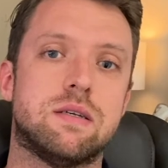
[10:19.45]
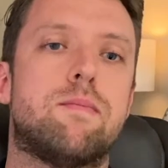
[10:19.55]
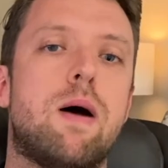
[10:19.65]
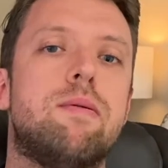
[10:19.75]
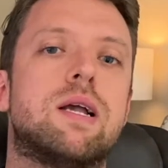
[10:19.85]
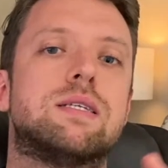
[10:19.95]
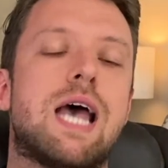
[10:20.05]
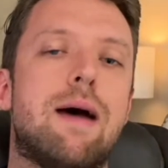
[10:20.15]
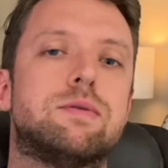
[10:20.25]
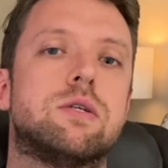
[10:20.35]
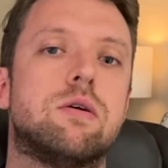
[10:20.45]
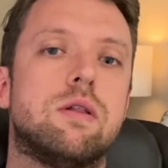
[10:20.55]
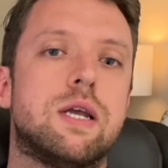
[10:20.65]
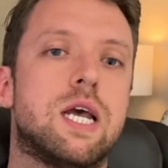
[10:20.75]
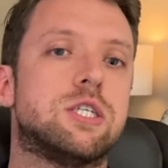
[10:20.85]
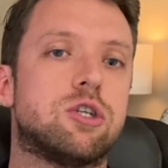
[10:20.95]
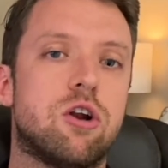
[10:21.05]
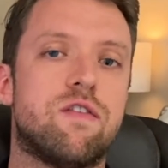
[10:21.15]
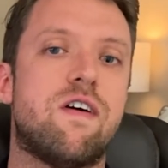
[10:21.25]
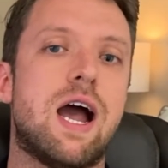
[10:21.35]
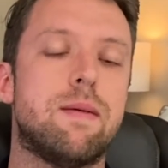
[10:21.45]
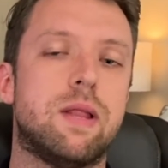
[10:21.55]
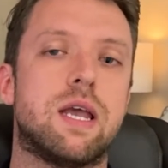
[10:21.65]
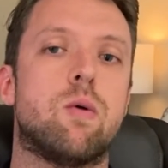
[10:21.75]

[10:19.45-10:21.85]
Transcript: Public is absolutely certifiably